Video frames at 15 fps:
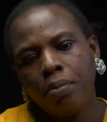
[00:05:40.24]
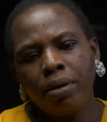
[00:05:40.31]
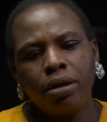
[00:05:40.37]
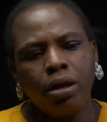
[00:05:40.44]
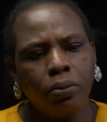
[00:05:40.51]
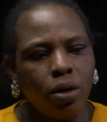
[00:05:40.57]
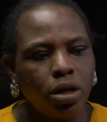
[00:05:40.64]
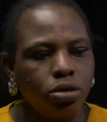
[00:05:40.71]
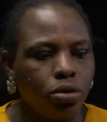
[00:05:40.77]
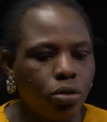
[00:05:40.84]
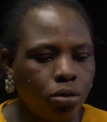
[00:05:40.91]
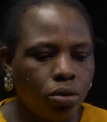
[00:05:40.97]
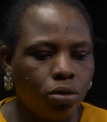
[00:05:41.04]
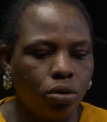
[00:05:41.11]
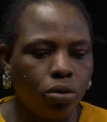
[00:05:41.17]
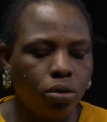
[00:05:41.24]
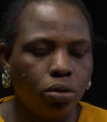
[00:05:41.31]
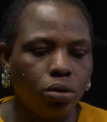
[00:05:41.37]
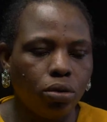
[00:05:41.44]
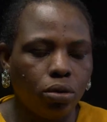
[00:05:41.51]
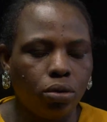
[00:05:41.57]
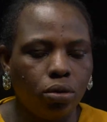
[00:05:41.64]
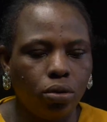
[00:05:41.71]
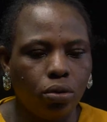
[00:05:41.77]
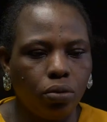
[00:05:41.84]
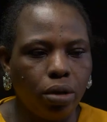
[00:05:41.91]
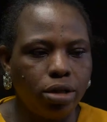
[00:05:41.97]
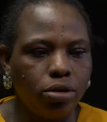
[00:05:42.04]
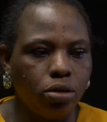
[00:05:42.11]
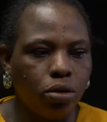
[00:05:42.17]
Madam, where is your
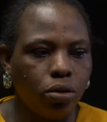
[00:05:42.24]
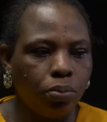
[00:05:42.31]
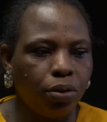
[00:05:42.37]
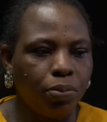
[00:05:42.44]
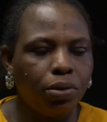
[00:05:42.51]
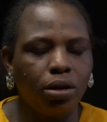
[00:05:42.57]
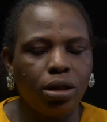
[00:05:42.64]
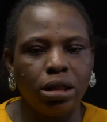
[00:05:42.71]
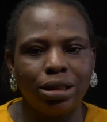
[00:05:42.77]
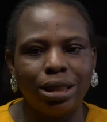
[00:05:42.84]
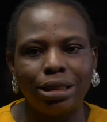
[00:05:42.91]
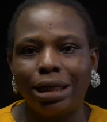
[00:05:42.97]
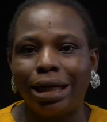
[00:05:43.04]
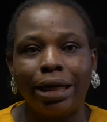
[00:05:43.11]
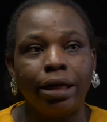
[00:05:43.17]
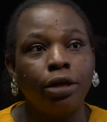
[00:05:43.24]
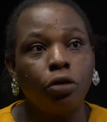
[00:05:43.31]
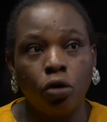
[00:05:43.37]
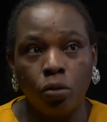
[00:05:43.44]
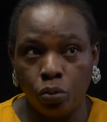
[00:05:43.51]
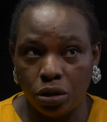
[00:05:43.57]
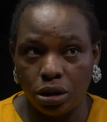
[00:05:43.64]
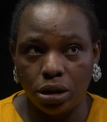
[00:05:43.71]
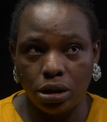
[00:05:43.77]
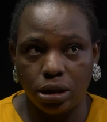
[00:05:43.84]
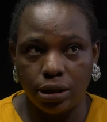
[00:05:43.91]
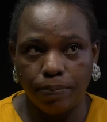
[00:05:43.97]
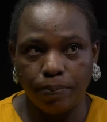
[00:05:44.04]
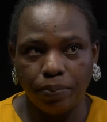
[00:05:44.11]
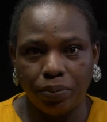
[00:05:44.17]
where's your baby things? I said, I didn't come with
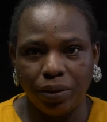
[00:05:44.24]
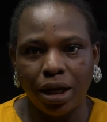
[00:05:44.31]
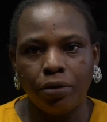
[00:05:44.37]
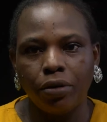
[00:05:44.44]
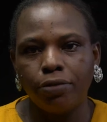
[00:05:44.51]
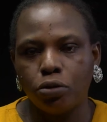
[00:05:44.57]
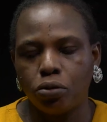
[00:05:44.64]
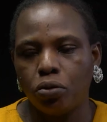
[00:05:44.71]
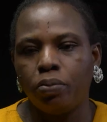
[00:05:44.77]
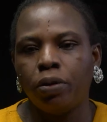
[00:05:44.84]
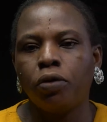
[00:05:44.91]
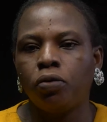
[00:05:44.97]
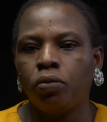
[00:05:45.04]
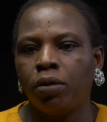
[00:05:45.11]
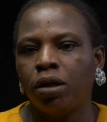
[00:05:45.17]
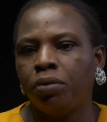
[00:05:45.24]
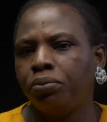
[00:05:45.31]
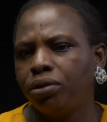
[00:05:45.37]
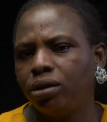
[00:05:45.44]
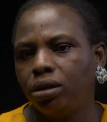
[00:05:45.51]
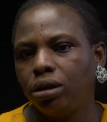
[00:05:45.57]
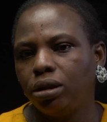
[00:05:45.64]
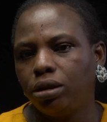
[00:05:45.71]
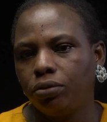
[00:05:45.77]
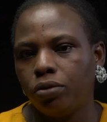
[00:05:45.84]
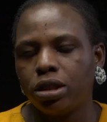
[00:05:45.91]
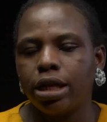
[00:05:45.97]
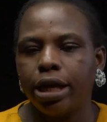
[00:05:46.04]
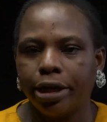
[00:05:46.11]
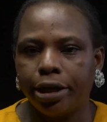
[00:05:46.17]
it. That I will have to go back home and bring it. She
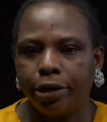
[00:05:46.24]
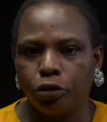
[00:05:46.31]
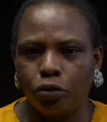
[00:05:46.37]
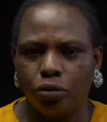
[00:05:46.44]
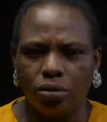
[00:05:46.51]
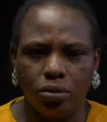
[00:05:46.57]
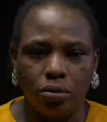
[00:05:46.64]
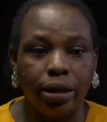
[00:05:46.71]
was like, I should go.